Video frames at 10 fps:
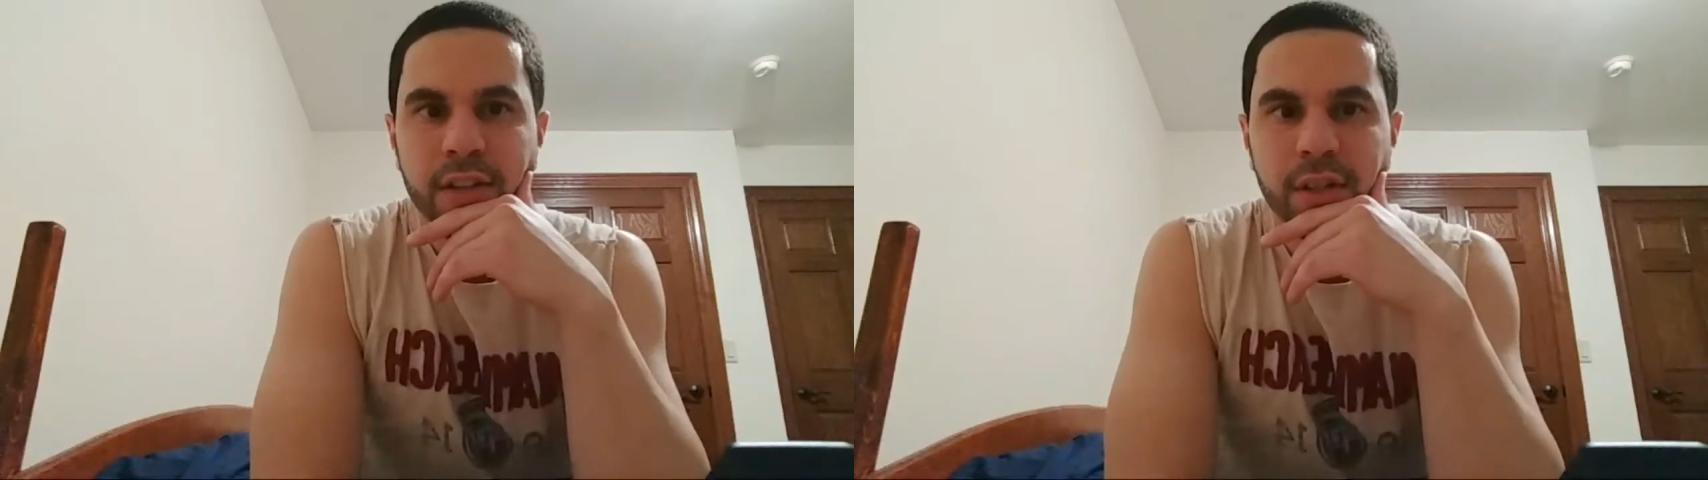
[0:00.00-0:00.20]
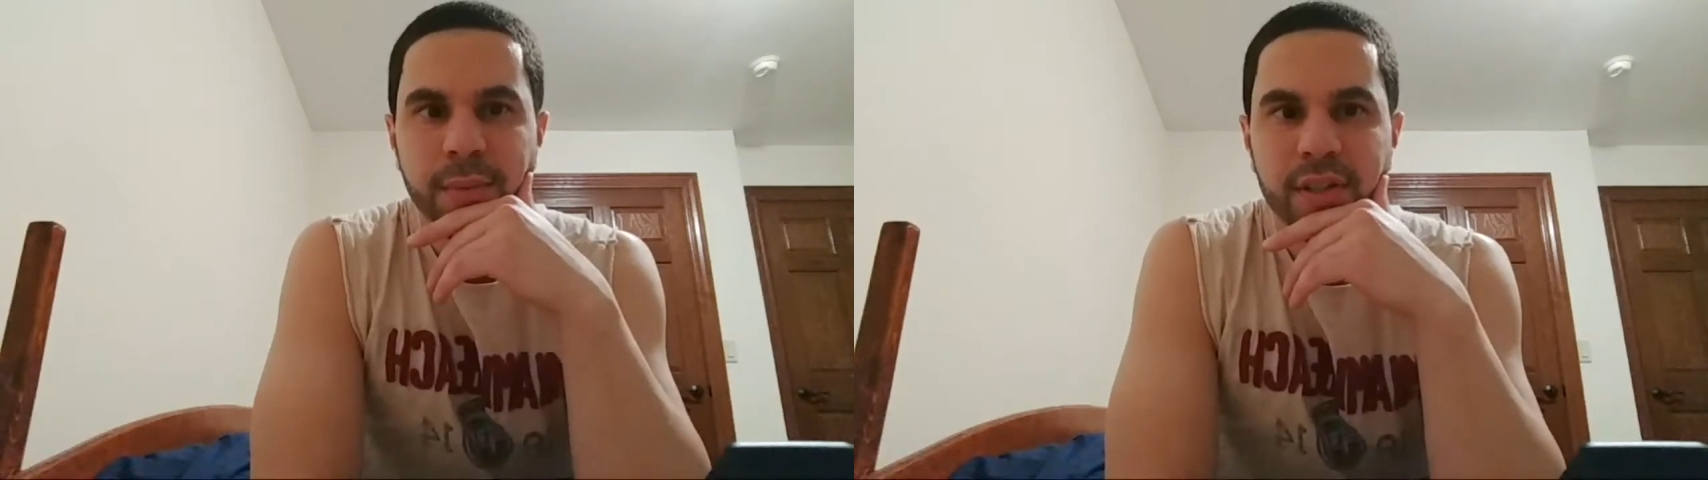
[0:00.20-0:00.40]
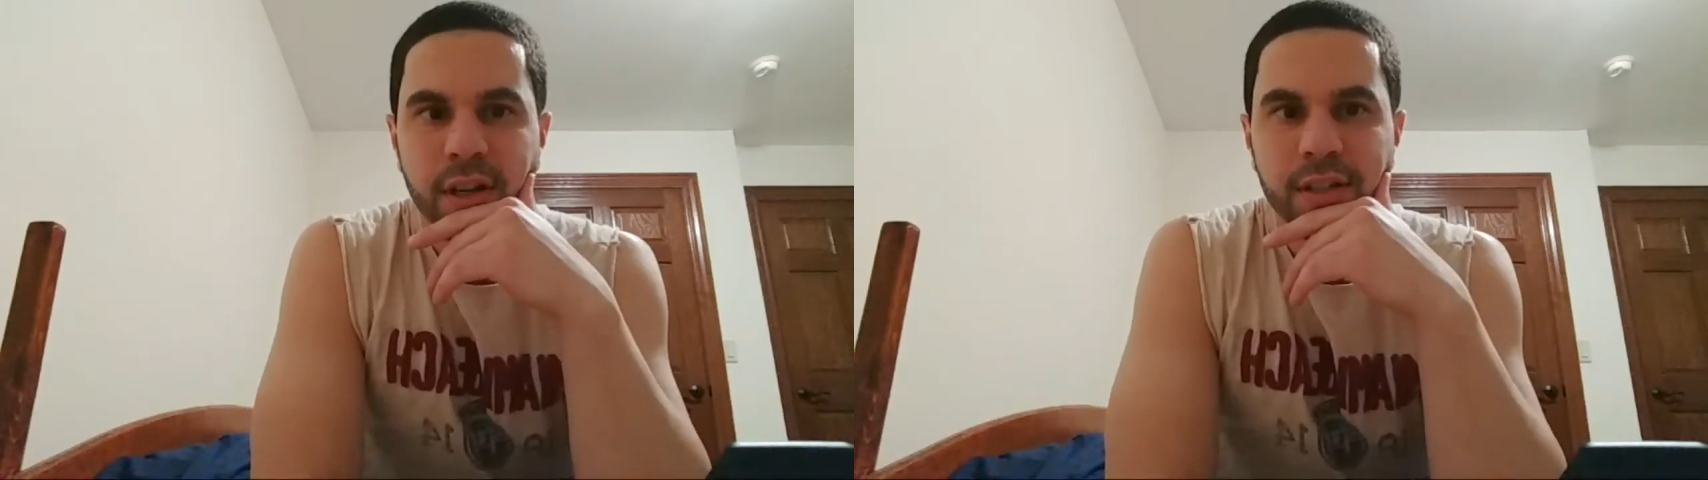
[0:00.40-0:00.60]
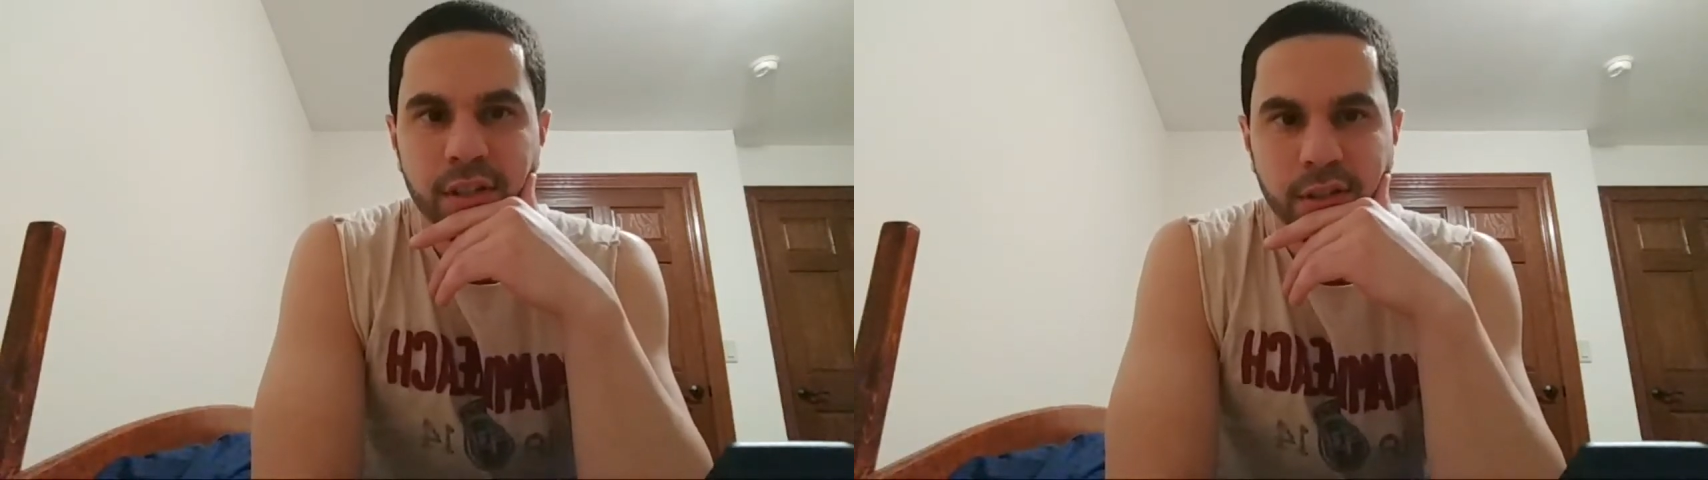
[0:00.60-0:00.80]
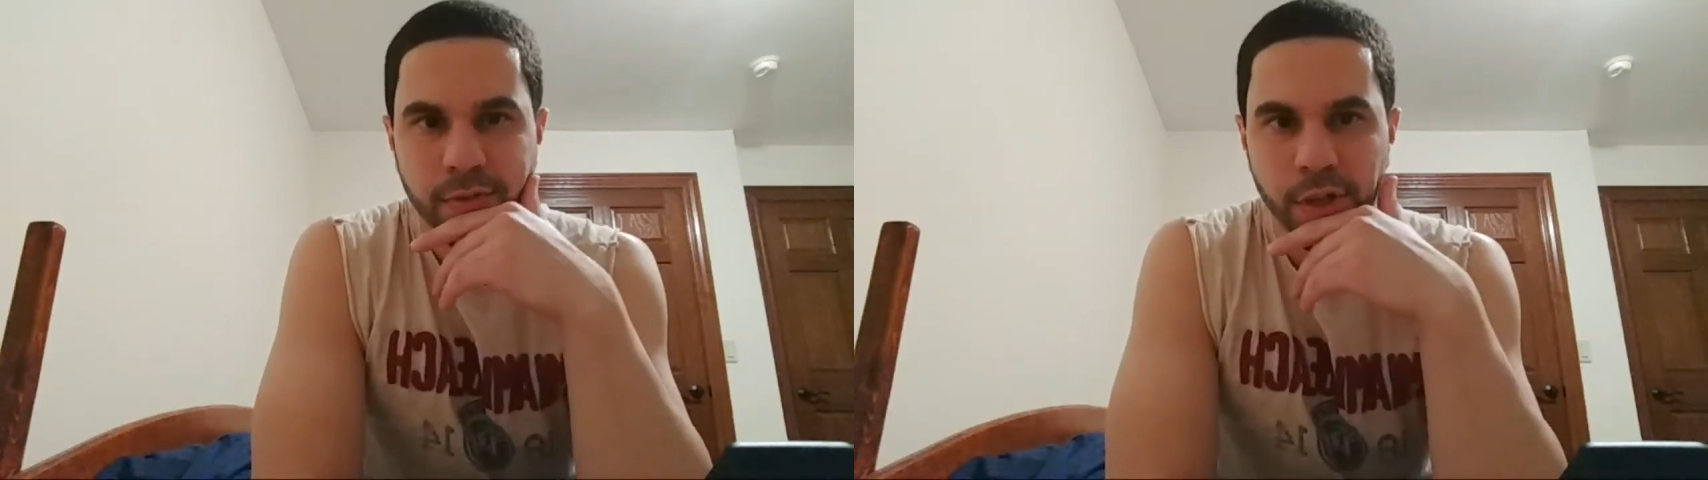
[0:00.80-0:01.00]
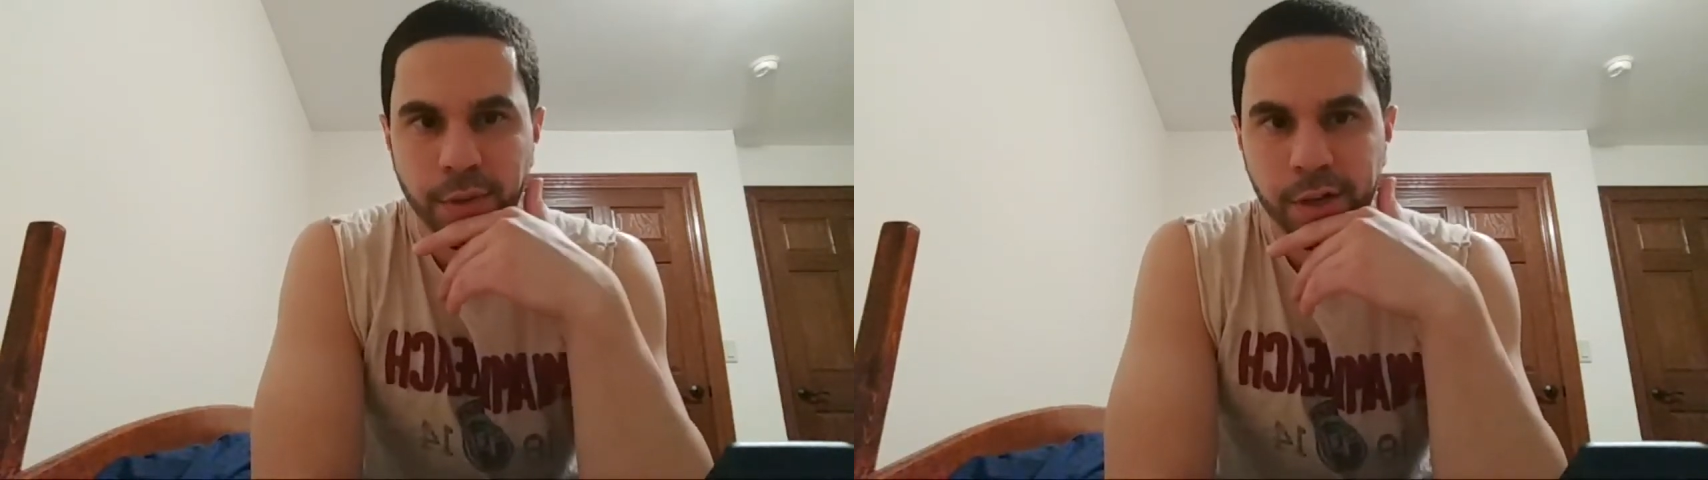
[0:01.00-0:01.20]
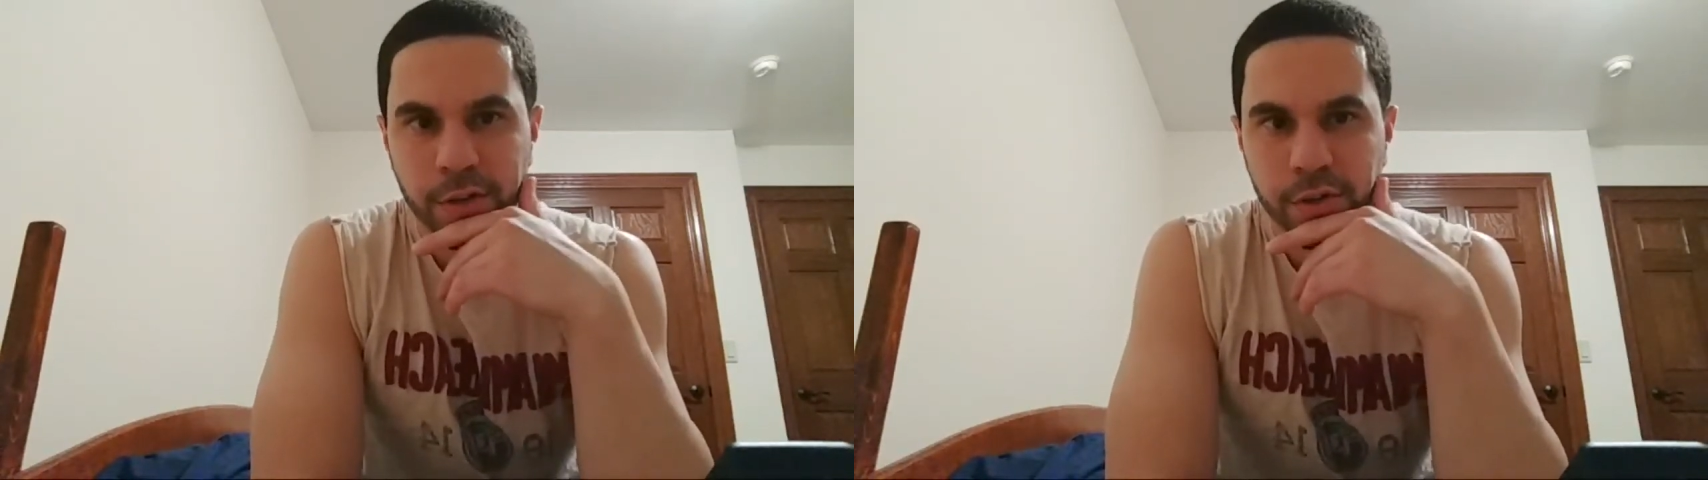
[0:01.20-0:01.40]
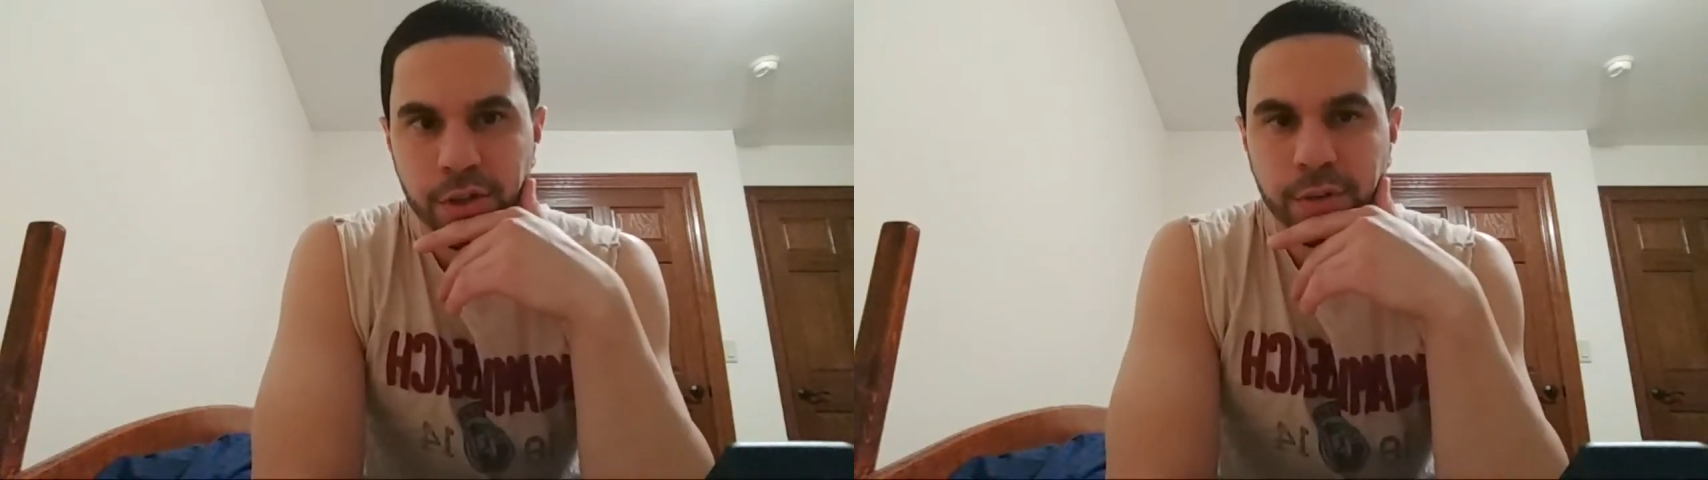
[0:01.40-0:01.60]
See anybody's content is of genuine
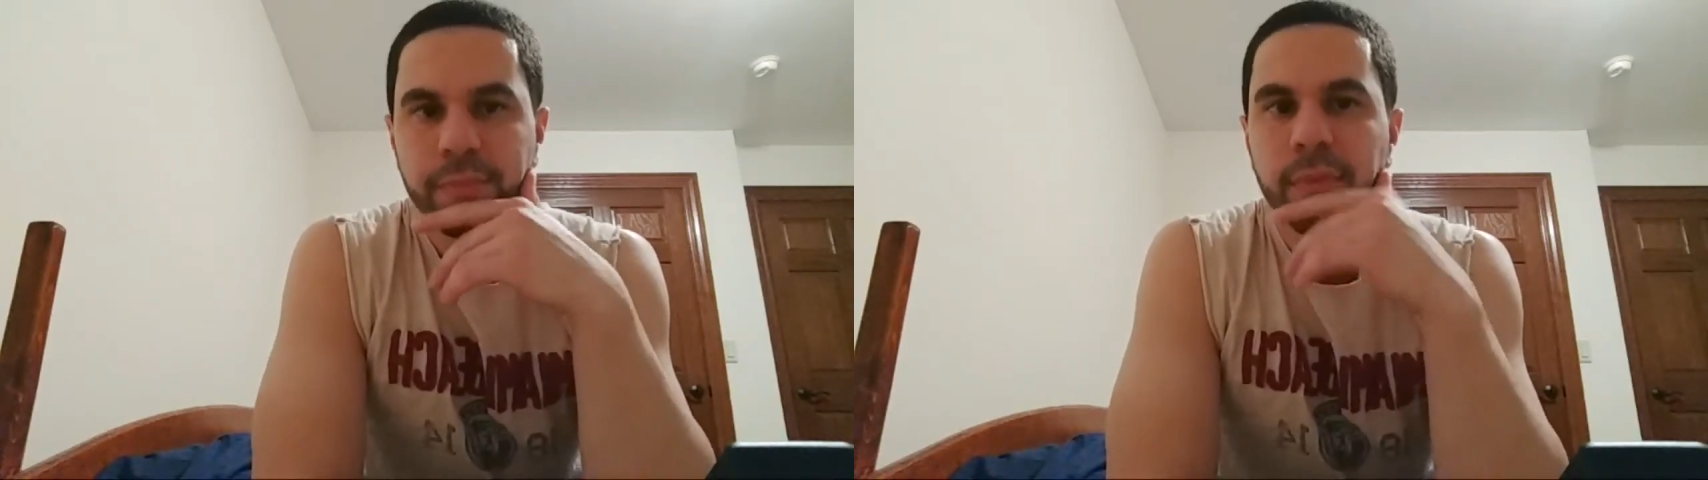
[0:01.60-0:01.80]
interest to you.